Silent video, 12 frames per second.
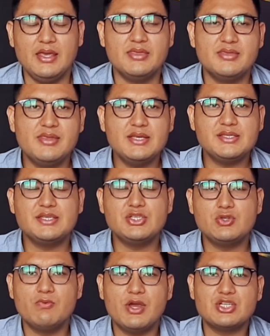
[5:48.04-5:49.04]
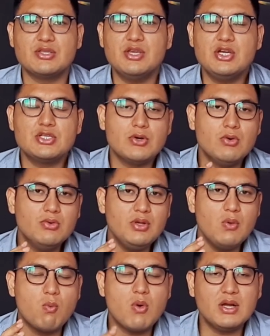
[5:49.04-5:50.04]
In this situation, there is only
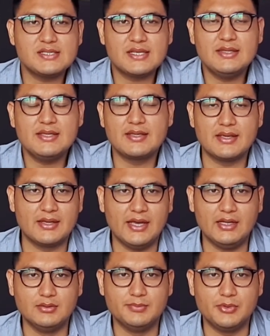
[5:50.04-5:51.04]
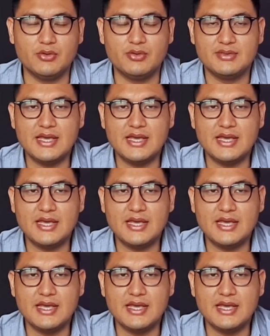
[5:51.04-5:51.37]
one skill that can help you.